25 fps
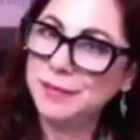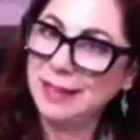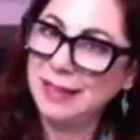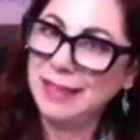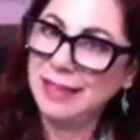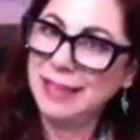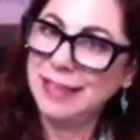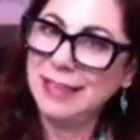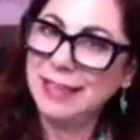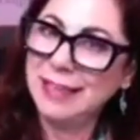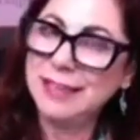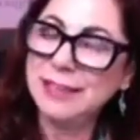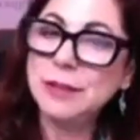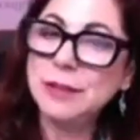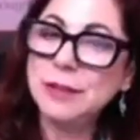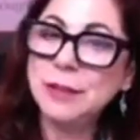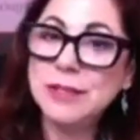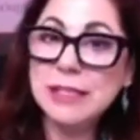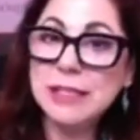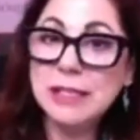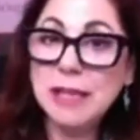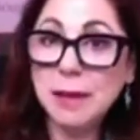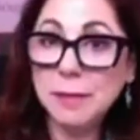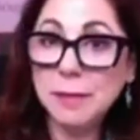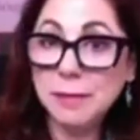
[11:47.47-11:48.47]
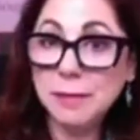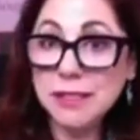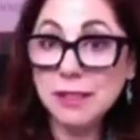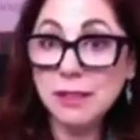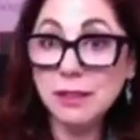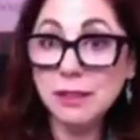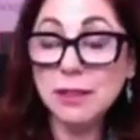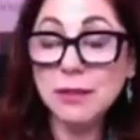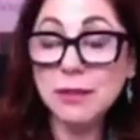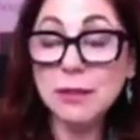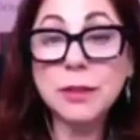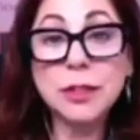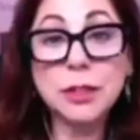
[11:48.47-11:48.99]
So it's not mystical
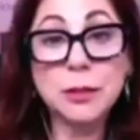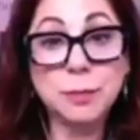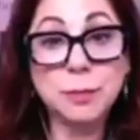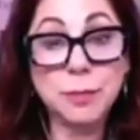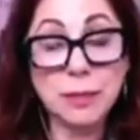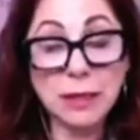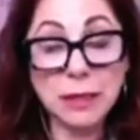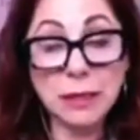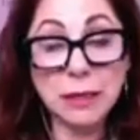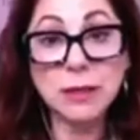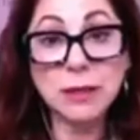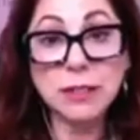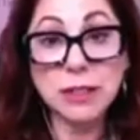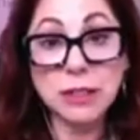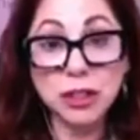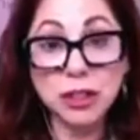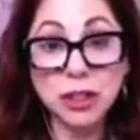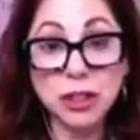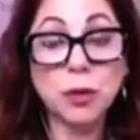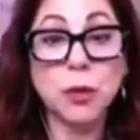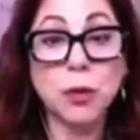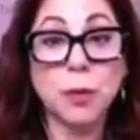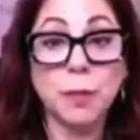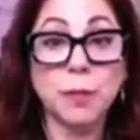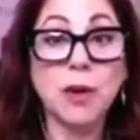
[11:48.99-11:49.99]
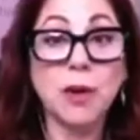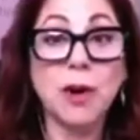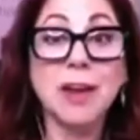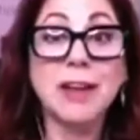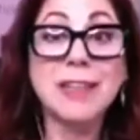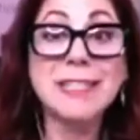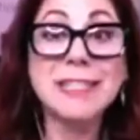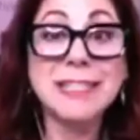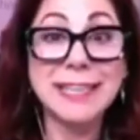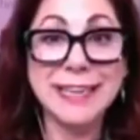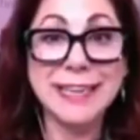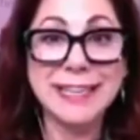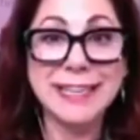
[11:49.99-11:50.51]
because it's your
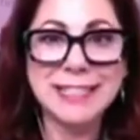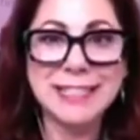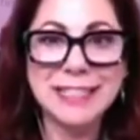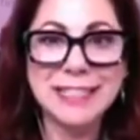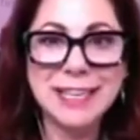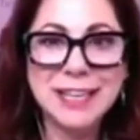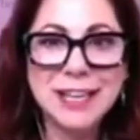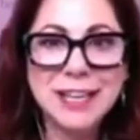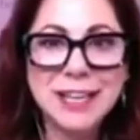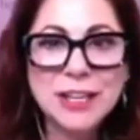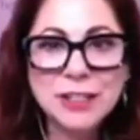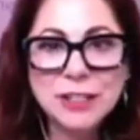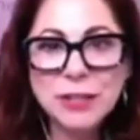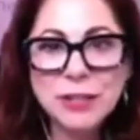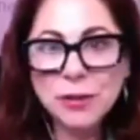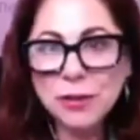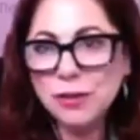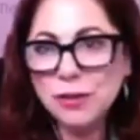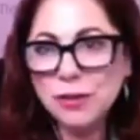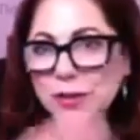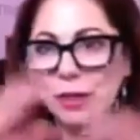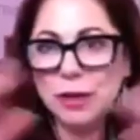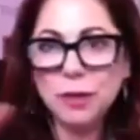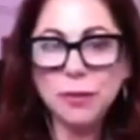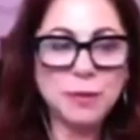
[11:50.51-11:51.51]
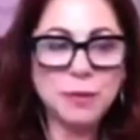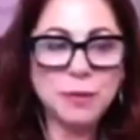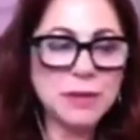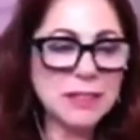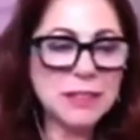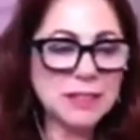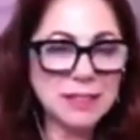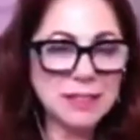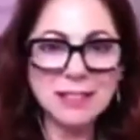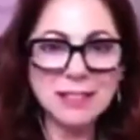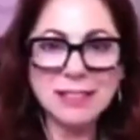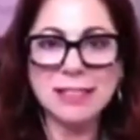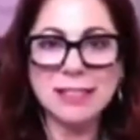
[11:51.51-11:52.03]
process. So there's no
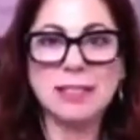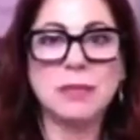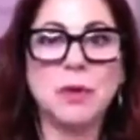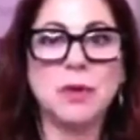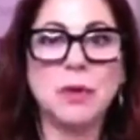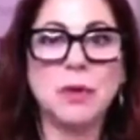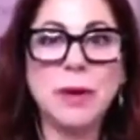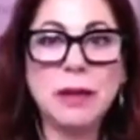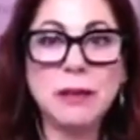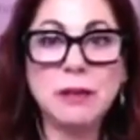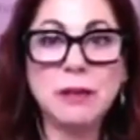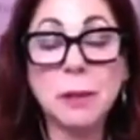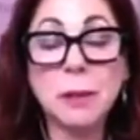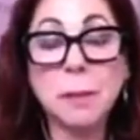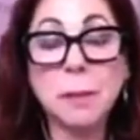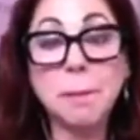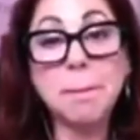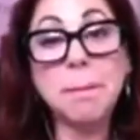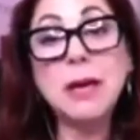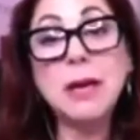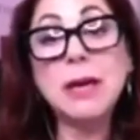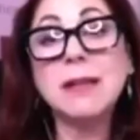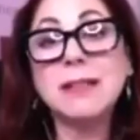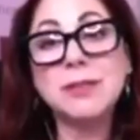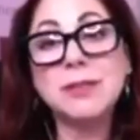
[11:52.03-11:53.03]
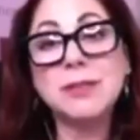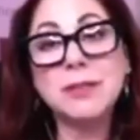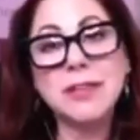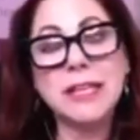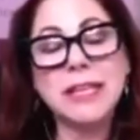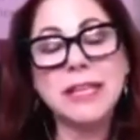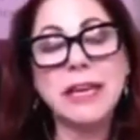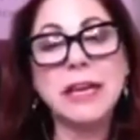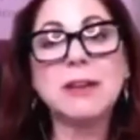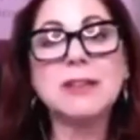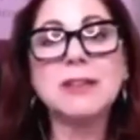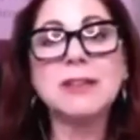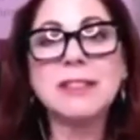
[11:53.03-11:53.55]
mysticism around it, but to the
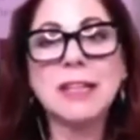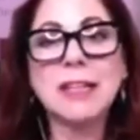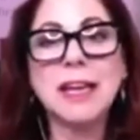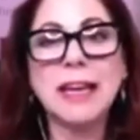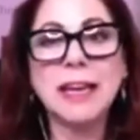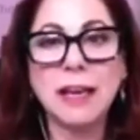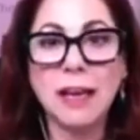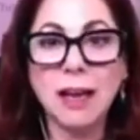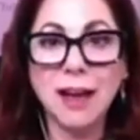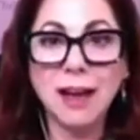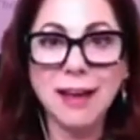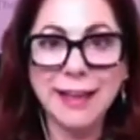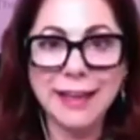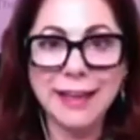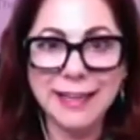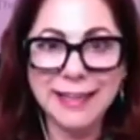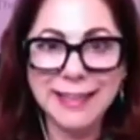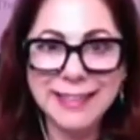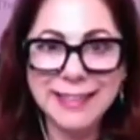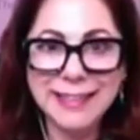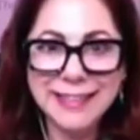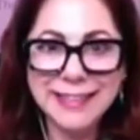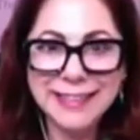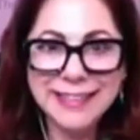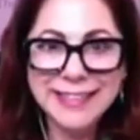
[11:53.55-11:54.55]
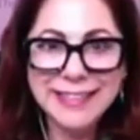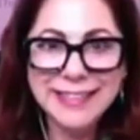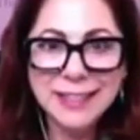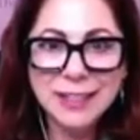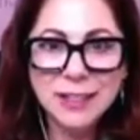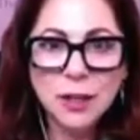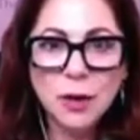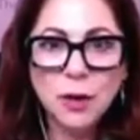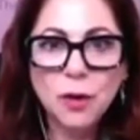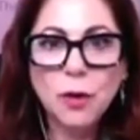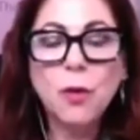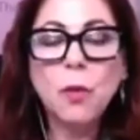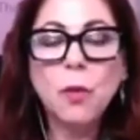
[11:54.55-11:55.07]
outside eye.
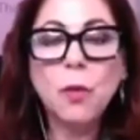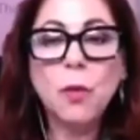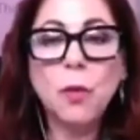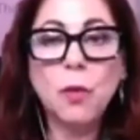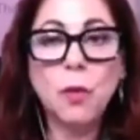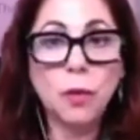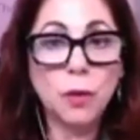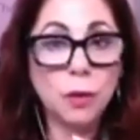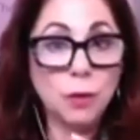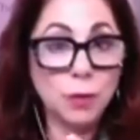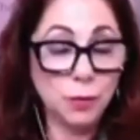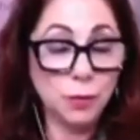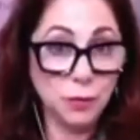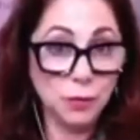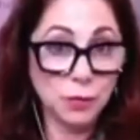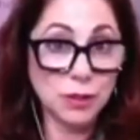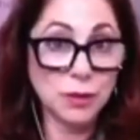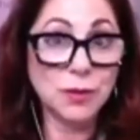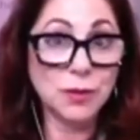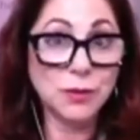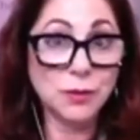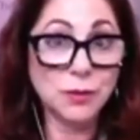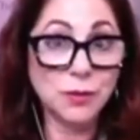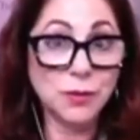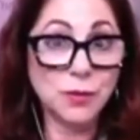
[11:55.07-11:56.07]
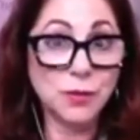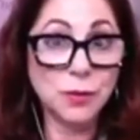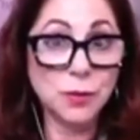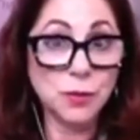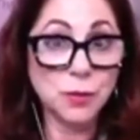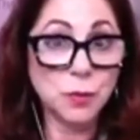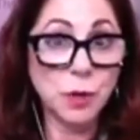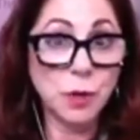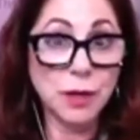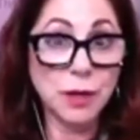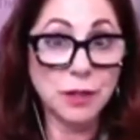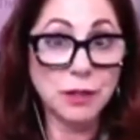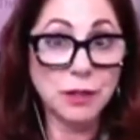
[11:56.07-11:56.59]
Or who's
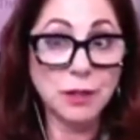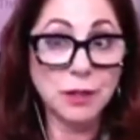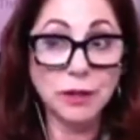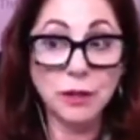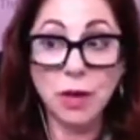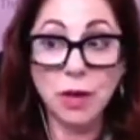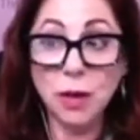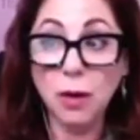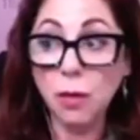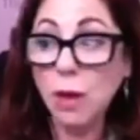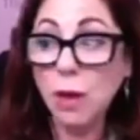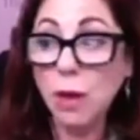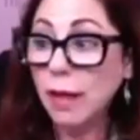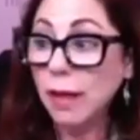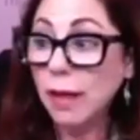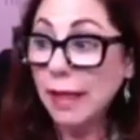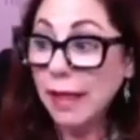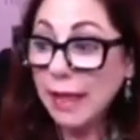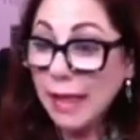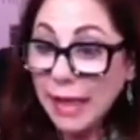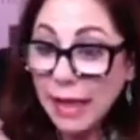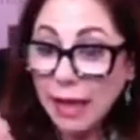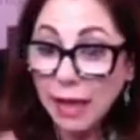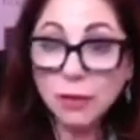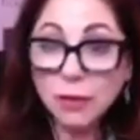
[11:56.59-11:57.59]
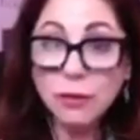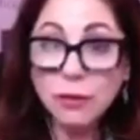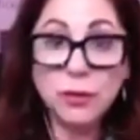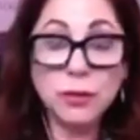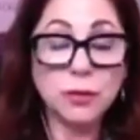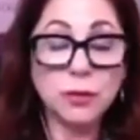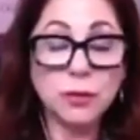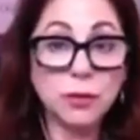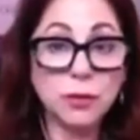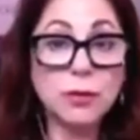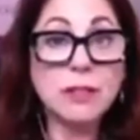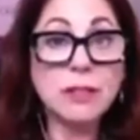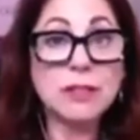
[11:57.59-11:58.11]
wanting to know how you
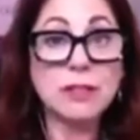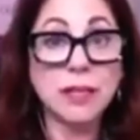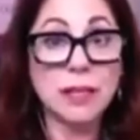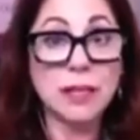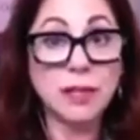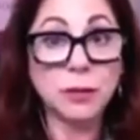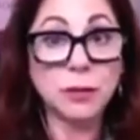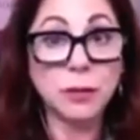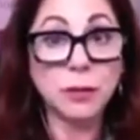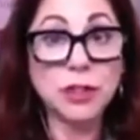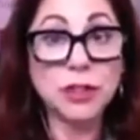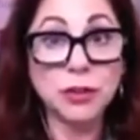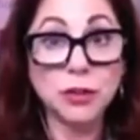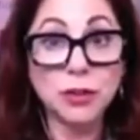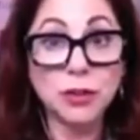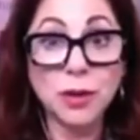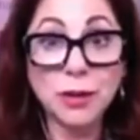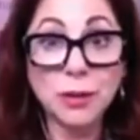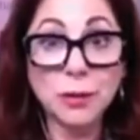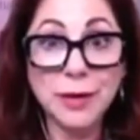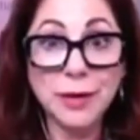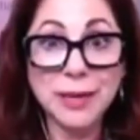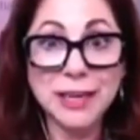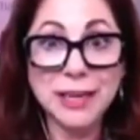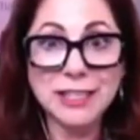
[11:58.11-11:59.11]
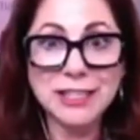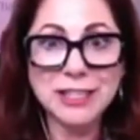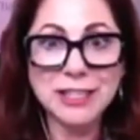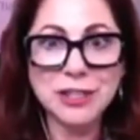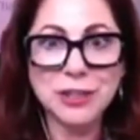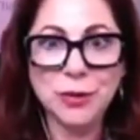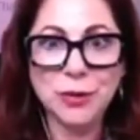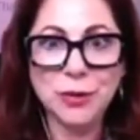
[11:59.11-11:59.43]
do this, like what your daughter asked you,